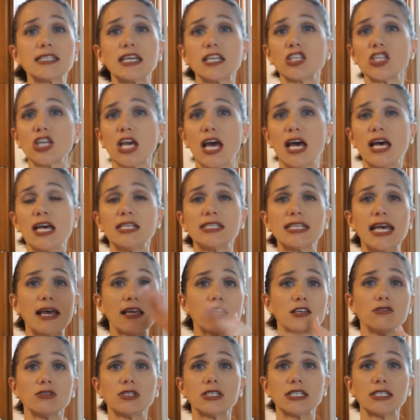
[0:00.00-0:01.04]
such as I
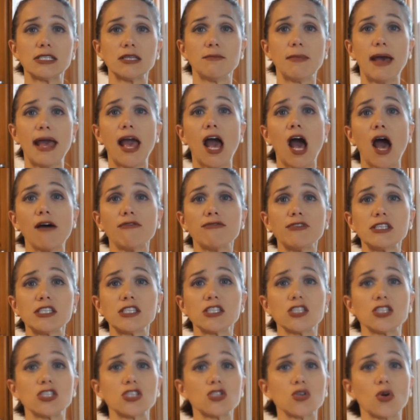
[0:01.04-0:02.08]
use this in my
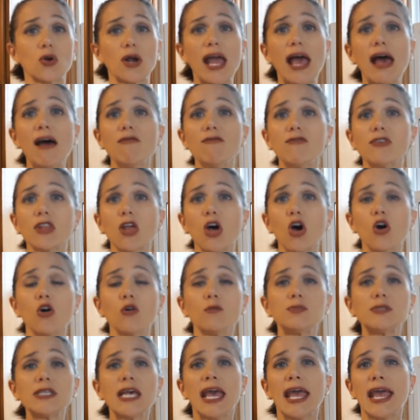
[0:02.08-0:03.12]
office to store
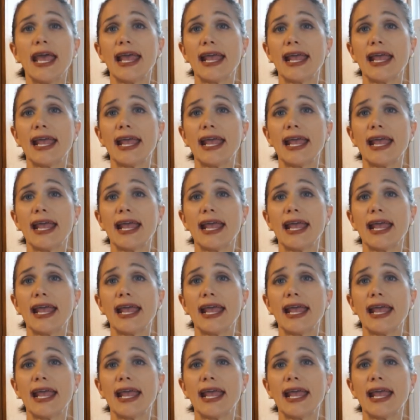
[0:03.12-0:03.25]
envelopes